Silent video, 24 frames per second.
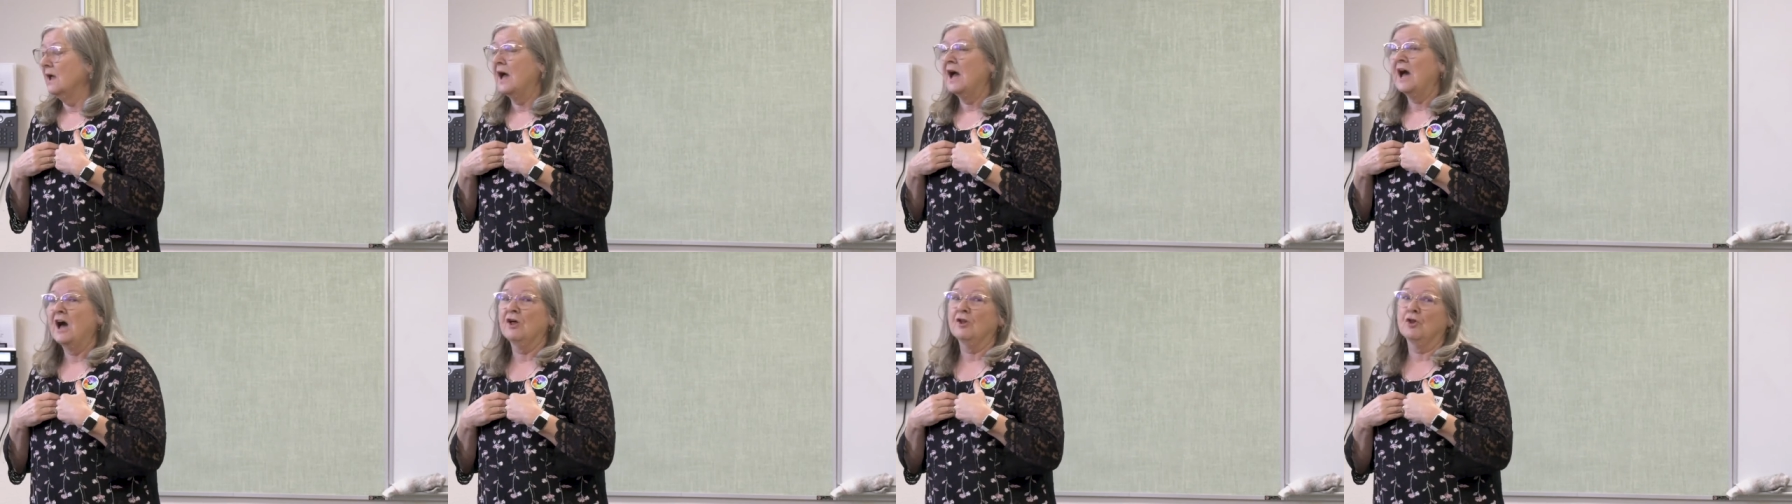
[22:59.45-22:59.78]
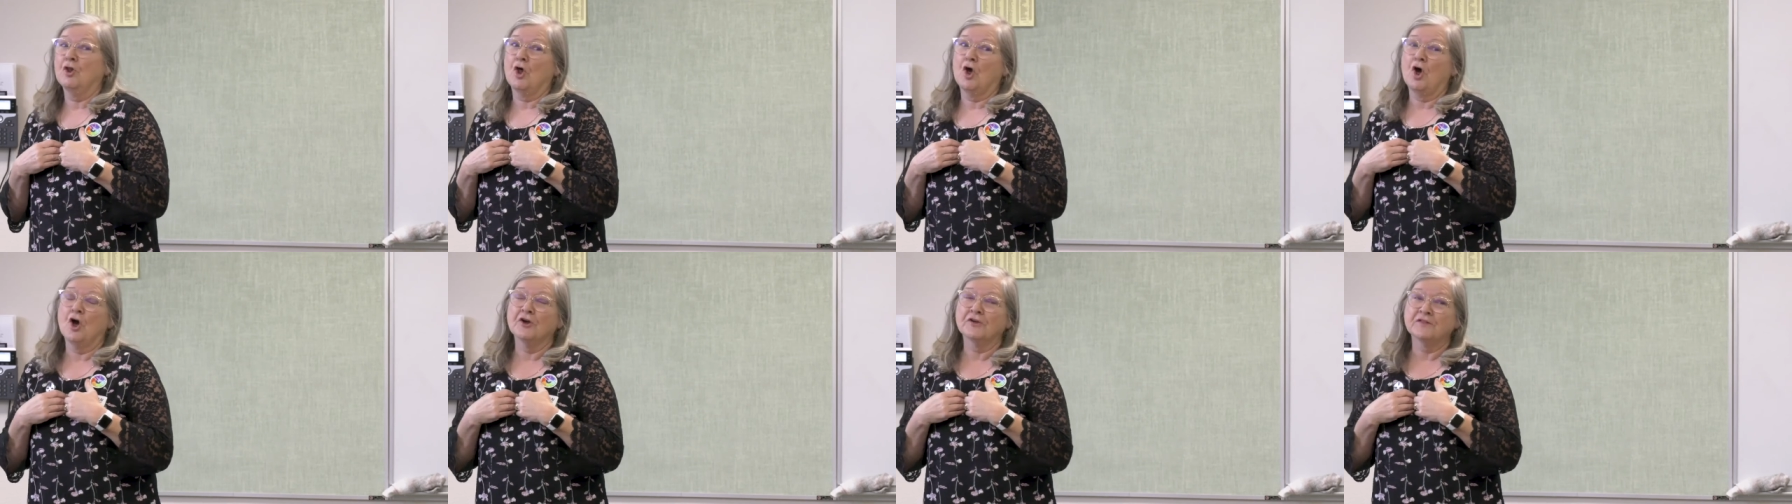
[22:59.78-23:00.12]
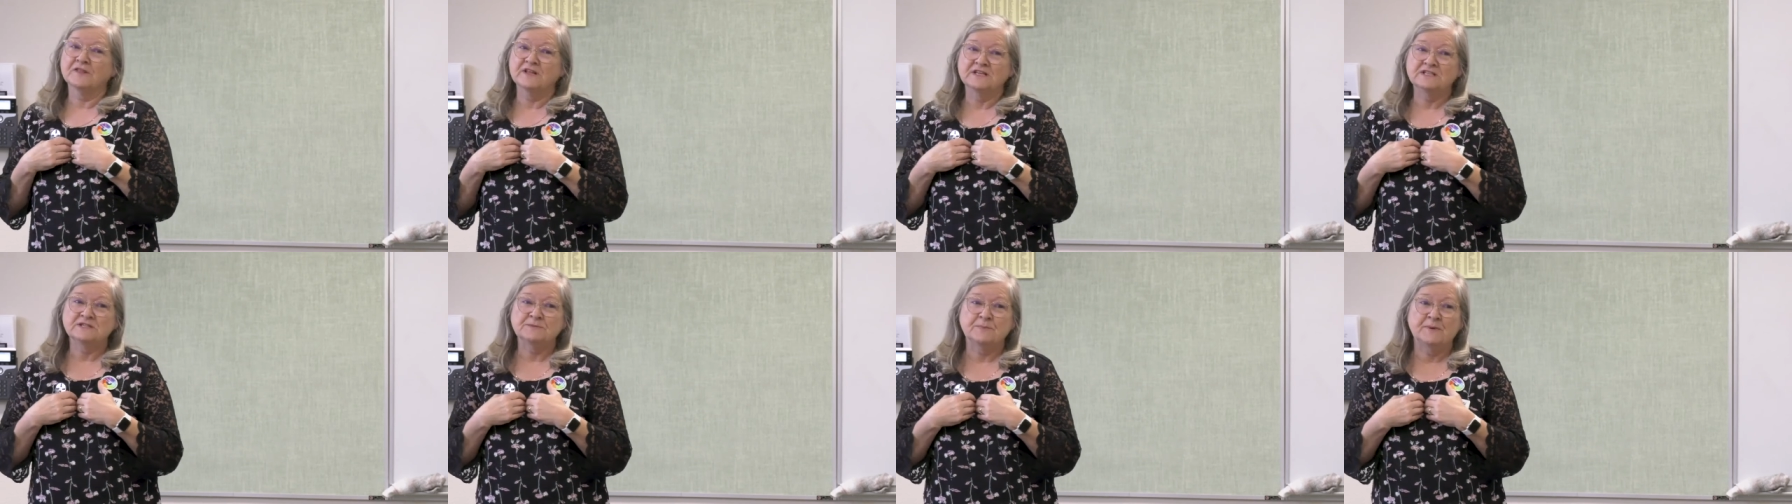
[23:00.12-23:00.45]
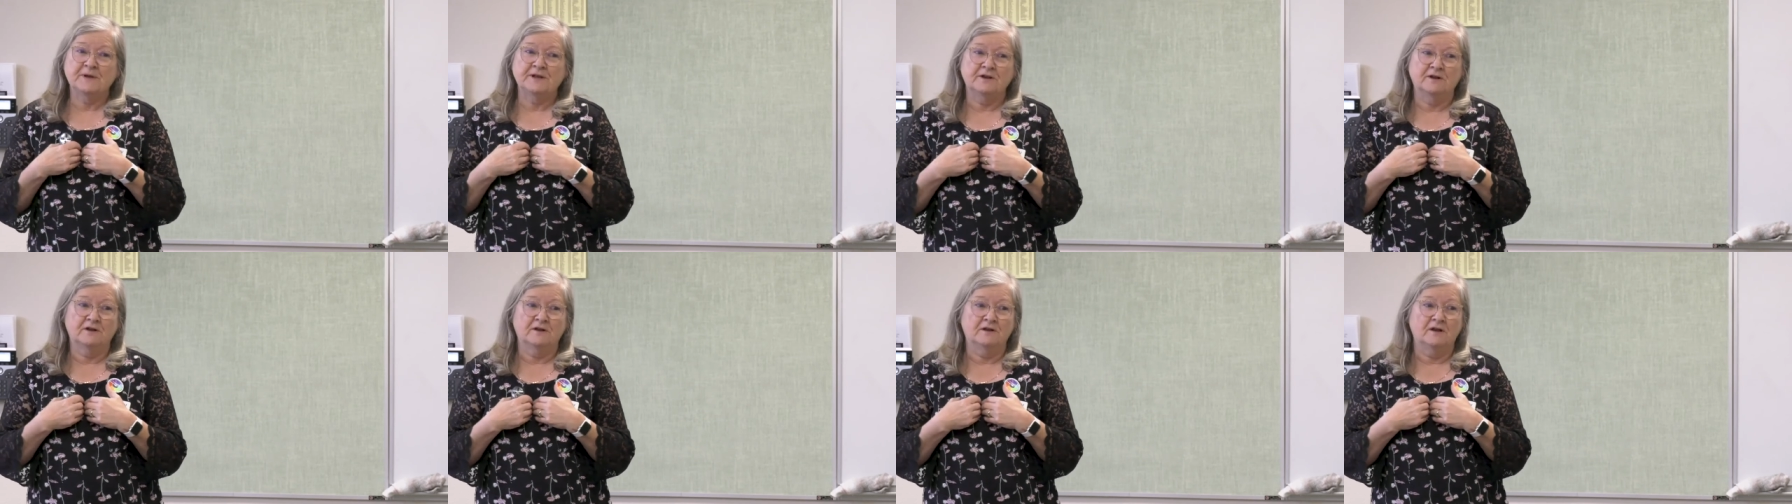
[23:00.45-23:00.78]
how long they
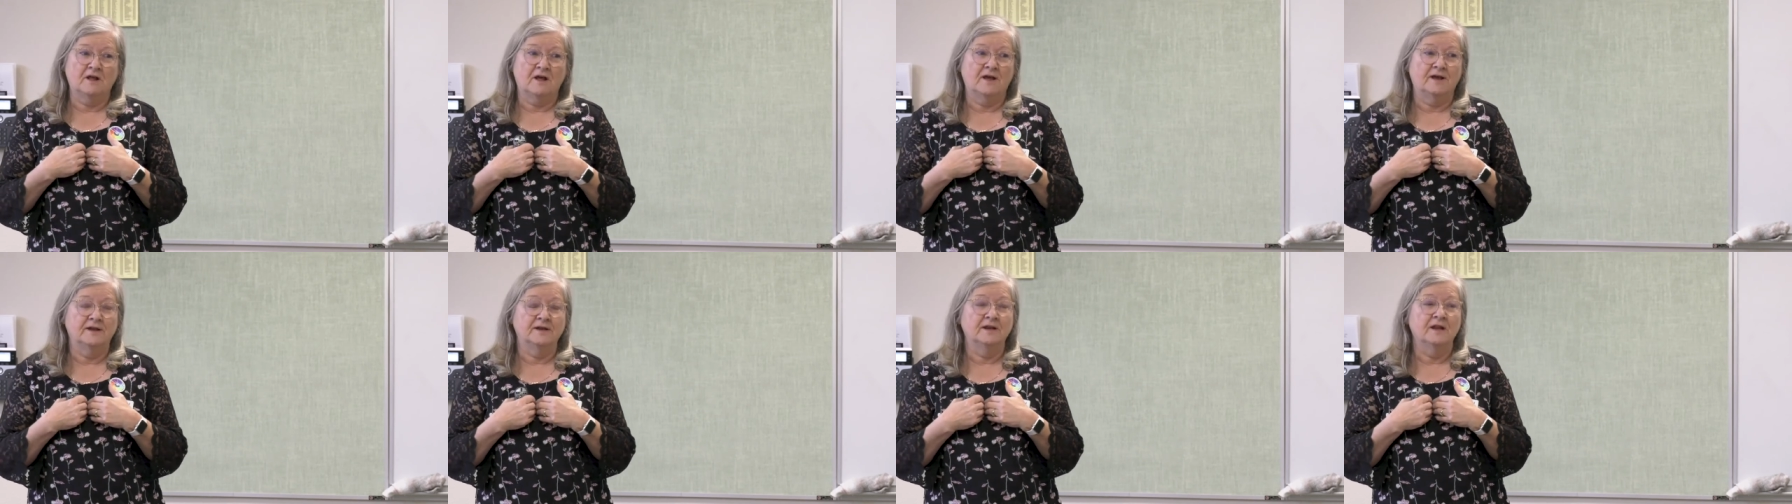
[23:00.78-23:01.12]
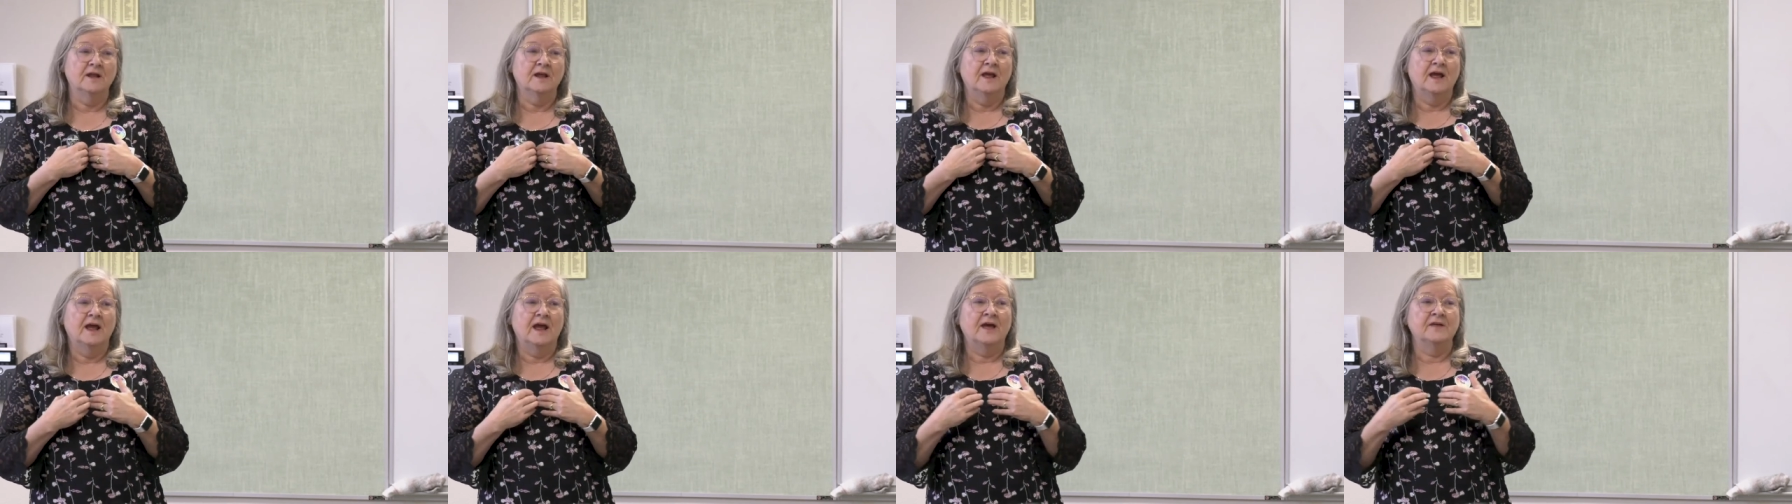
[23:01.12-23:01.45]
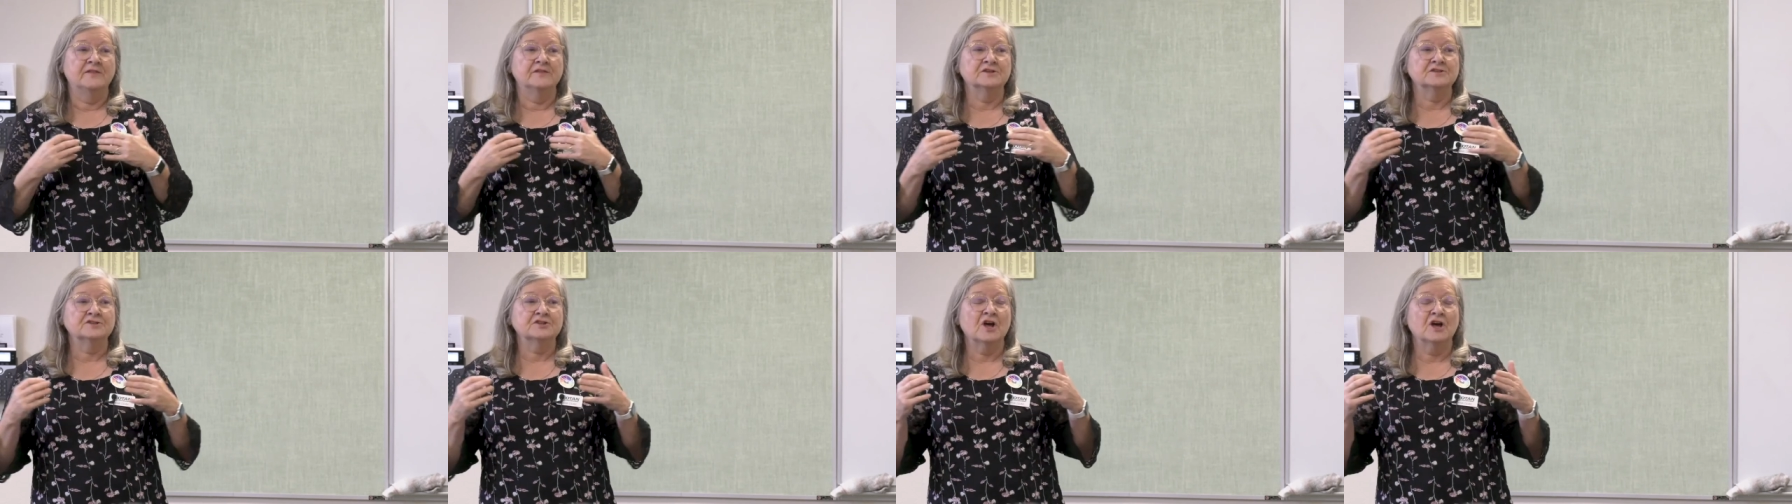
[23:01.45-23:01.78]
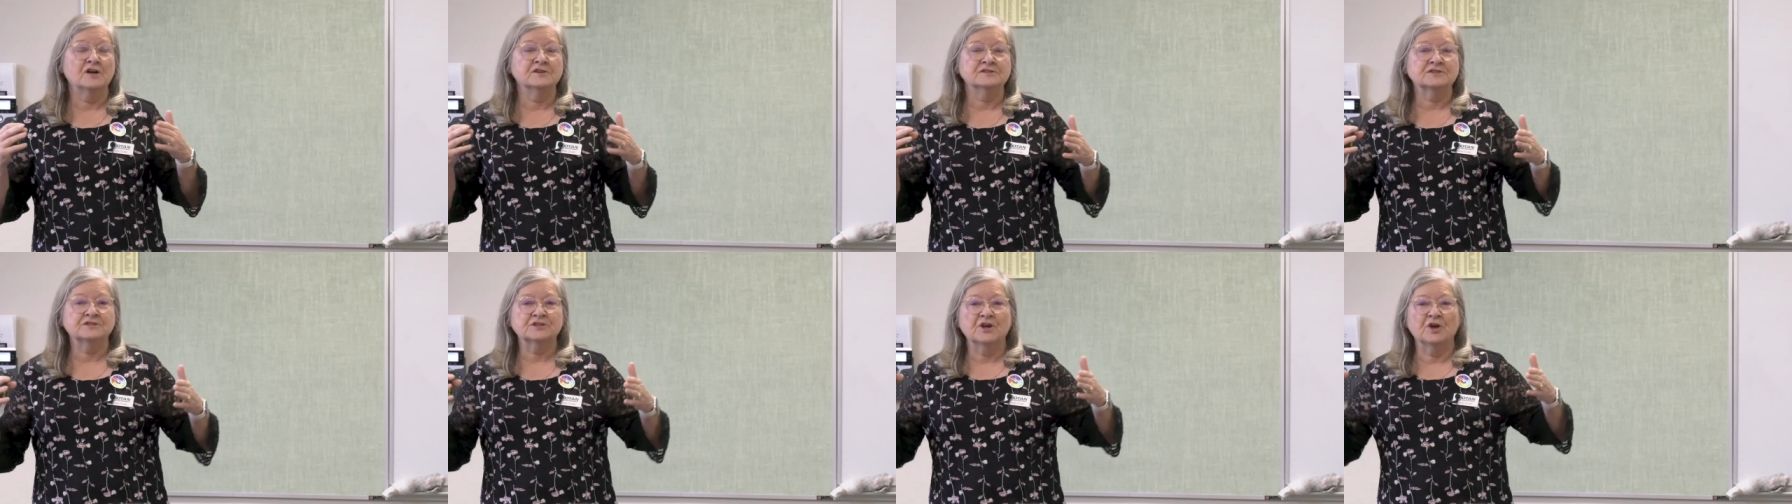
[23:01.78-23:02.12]
spent online. And there's
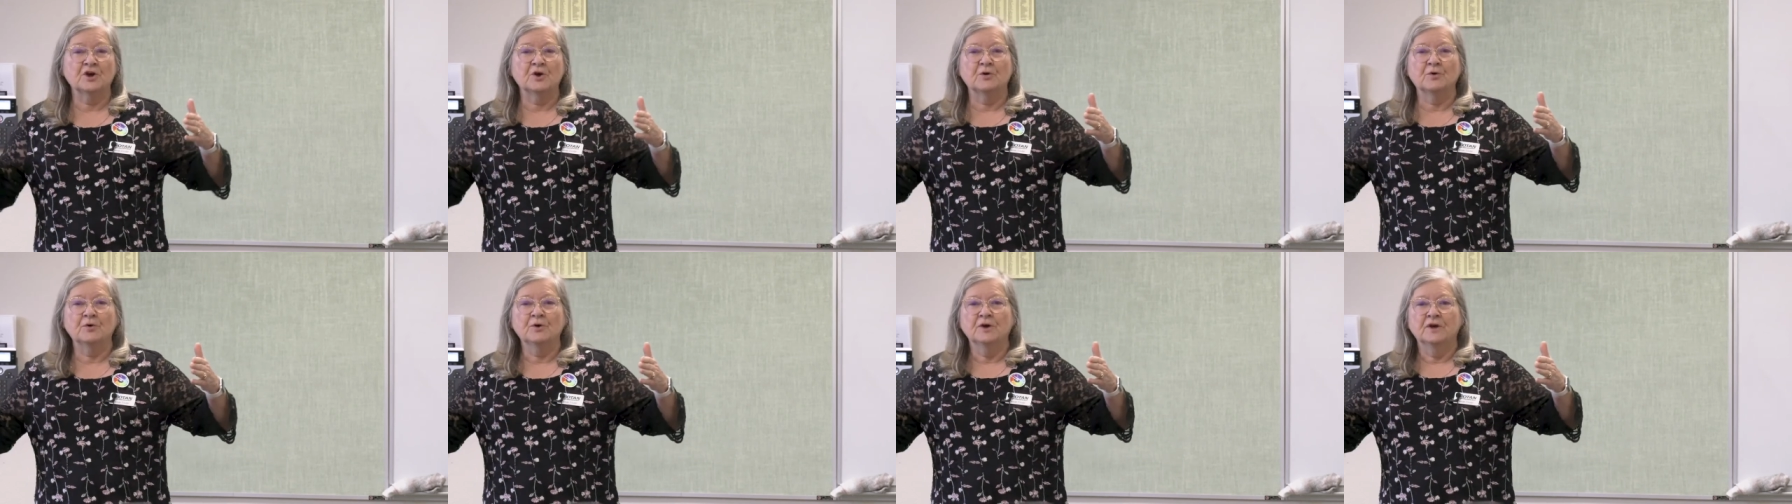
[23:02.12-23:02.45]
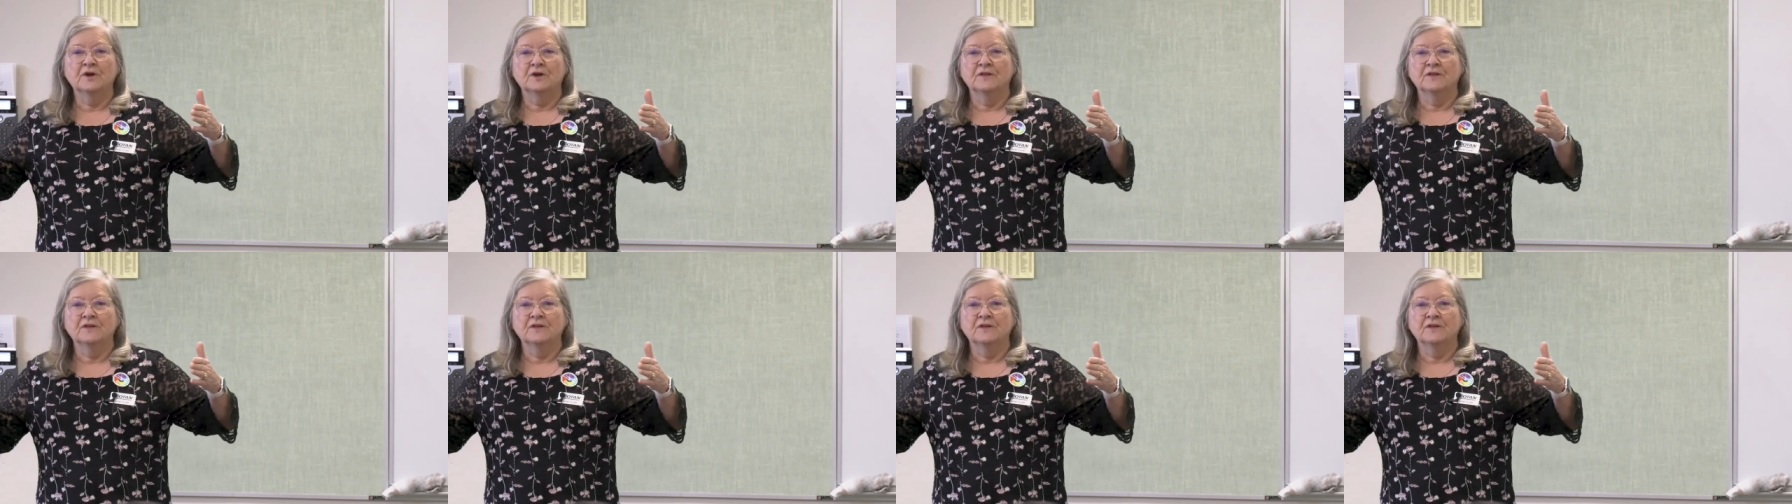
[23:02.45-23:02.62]
also